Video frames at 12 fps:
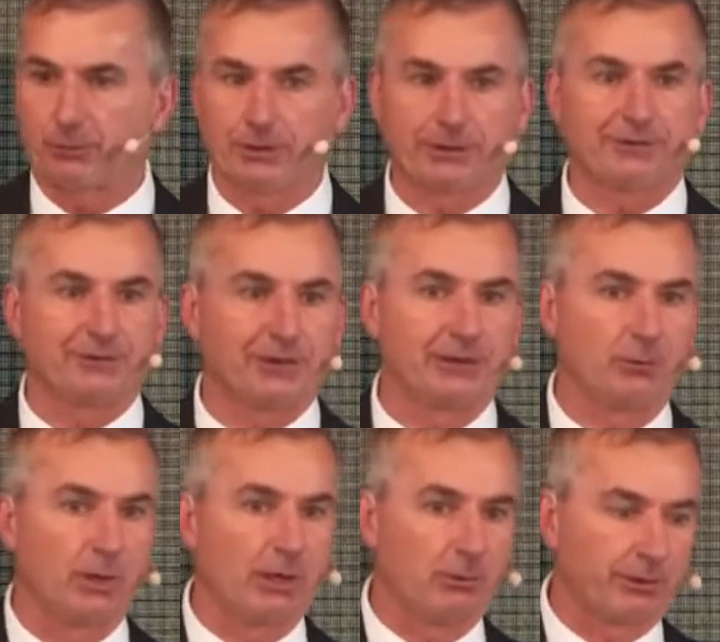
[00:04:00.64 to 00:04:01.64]
really fit in
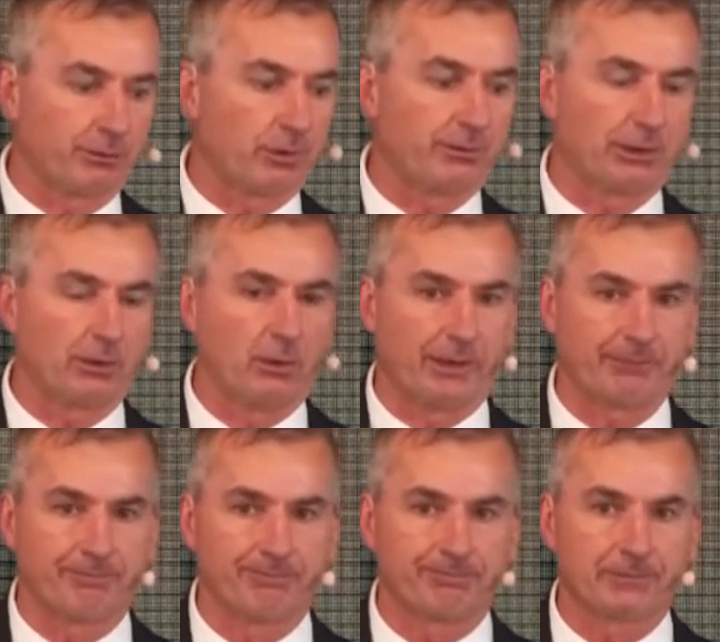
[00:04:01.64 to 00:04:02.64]
well with where we're going.
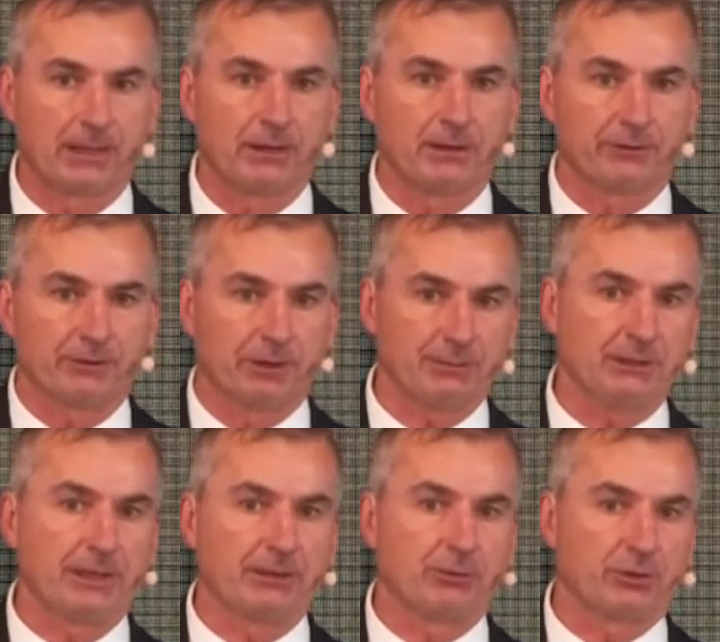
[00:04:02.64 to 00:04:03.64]
So let me
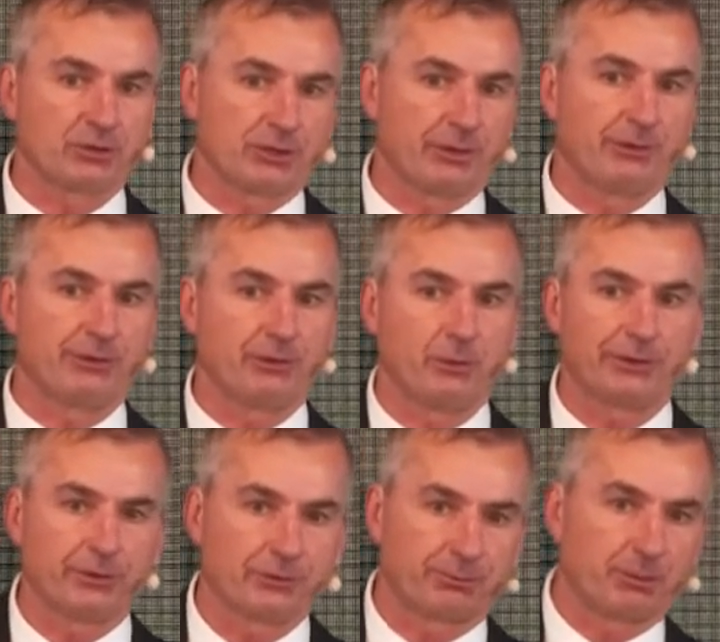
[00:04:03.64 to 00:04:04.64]
let share with you what
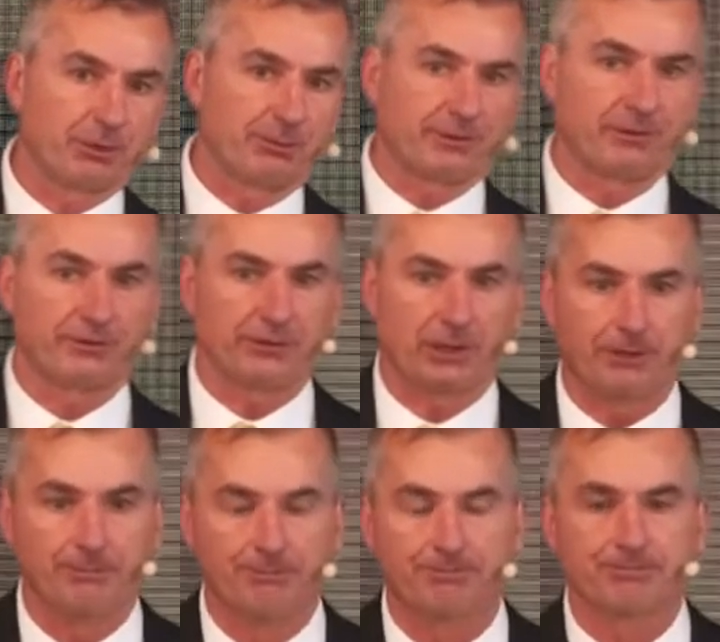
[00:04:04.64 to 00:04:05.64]
those purposes are.
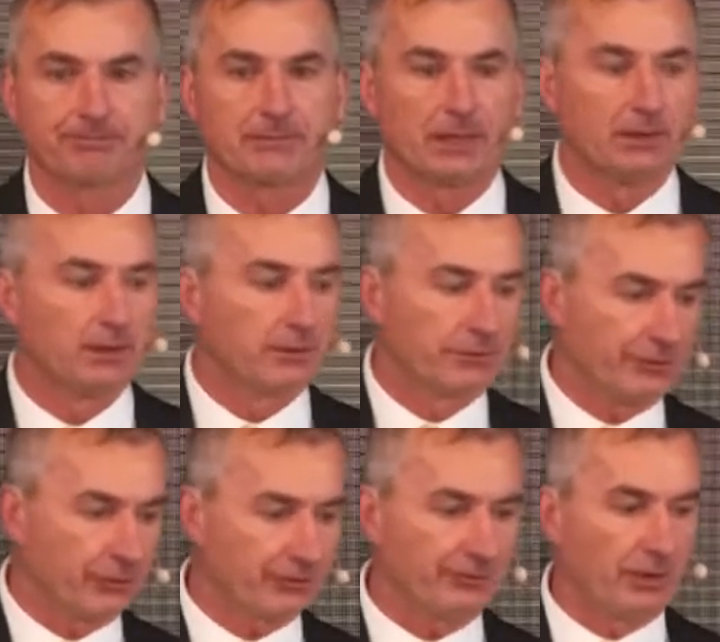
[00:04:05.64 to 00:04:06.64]
So
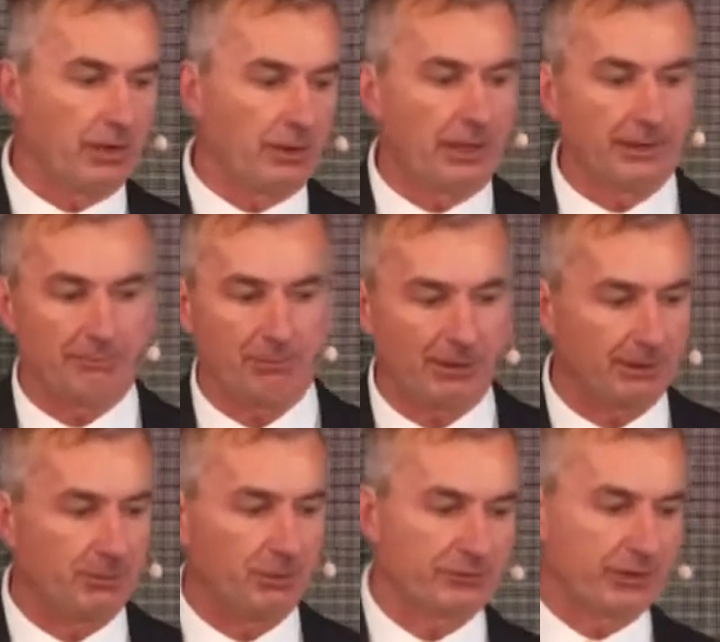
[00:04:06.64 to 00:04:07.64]
first of all, and maybe the
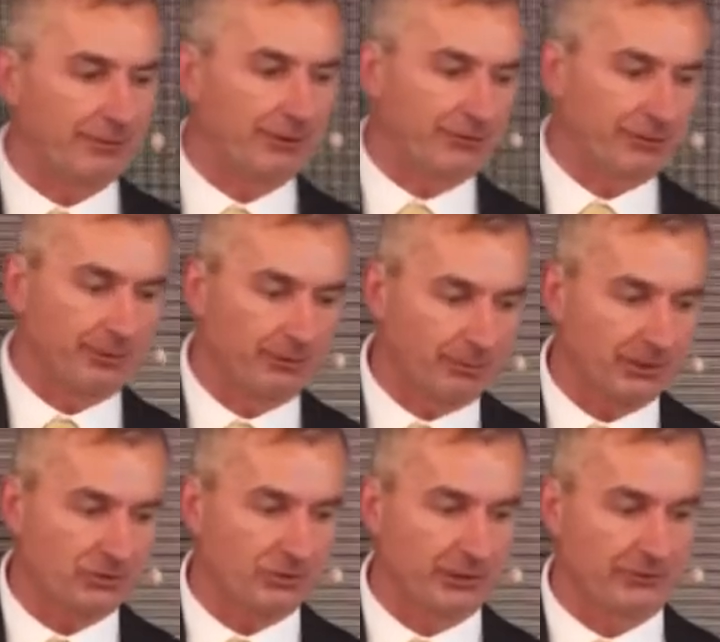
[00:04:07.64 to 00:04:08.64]
most obvious from this
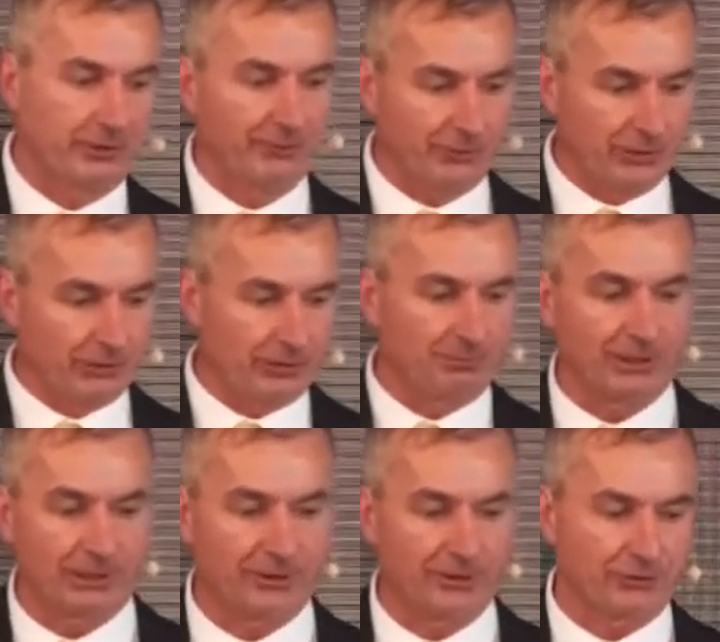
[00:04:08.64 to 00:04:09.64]
picture is hopefully you can
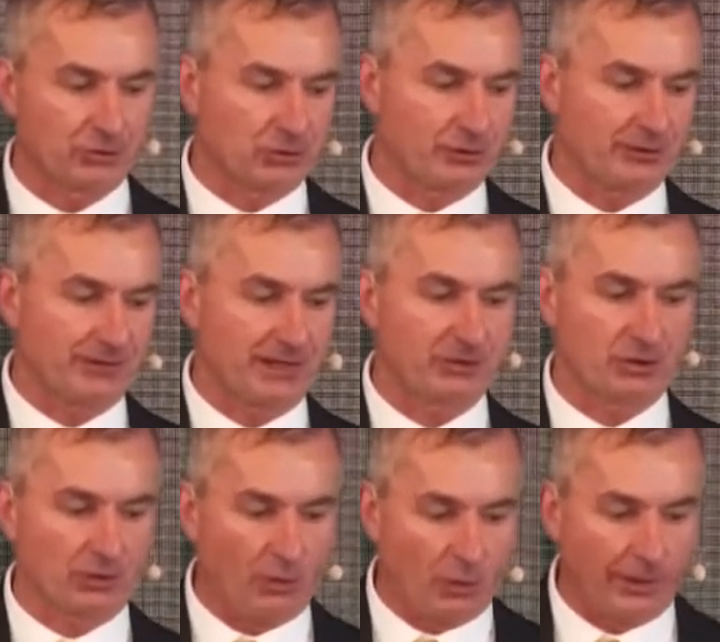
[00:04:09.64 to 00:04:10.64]
pick out the short stature
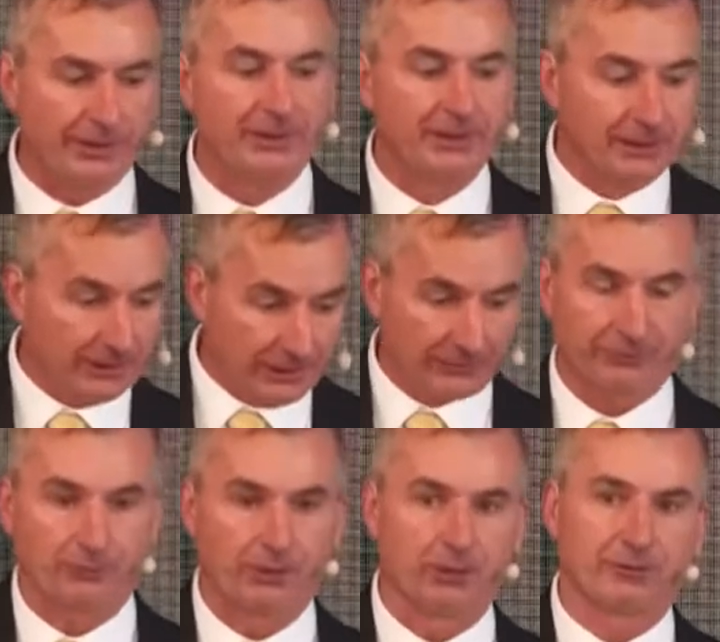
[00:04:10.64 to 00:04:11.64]
corn. It's the
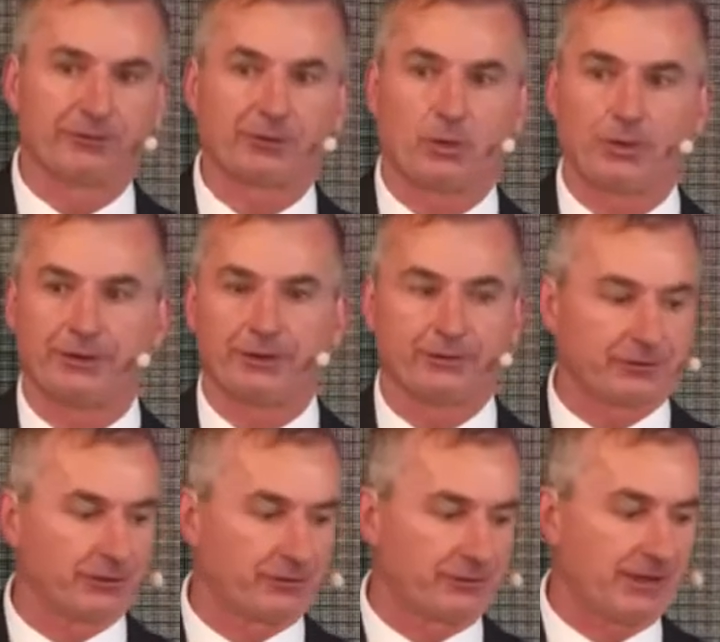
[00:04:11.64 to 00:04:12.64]
rows of corn that are
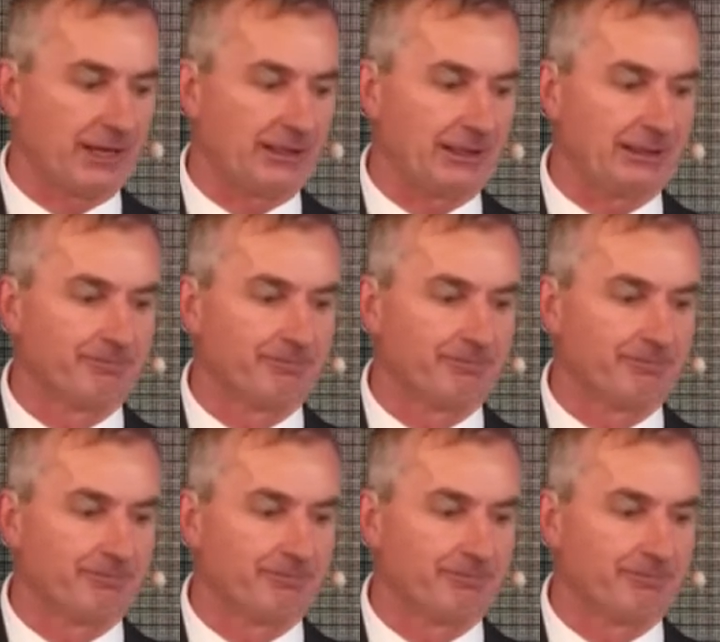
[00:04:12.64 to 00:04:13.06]
still standing.